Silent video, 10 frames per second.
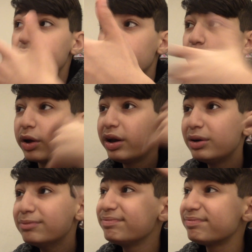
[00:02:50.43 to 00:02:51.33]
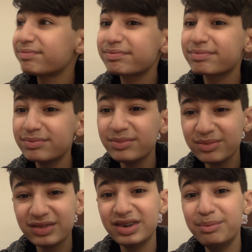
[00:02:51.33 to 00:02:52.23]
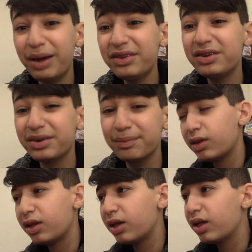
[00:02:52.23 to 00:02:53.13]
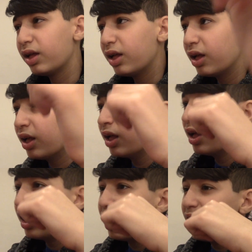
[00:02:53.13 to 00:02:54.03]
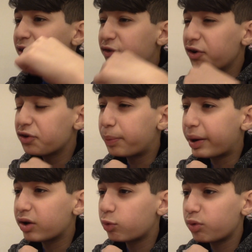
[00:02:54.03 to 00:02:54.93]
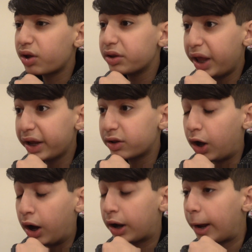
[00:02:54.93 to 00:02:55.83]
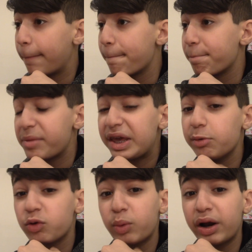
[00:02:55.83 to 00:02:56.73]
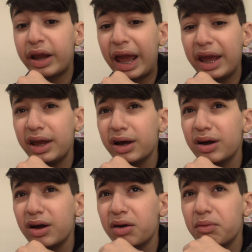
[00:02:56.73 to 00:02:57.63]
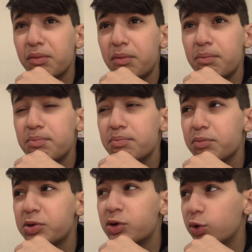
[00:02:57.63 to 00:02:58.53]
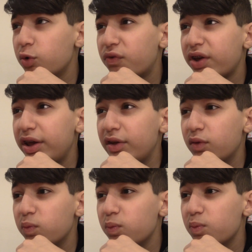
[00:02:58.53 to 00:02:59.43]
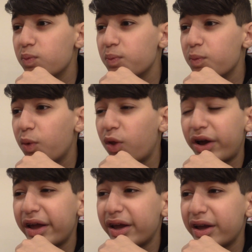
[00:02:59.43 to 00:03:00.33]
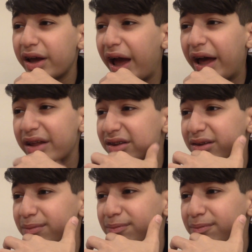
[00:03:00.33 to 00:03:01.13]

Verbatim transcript: we're gonna message him. His first appearance was on TikTok. He was wearing a goofy looking ass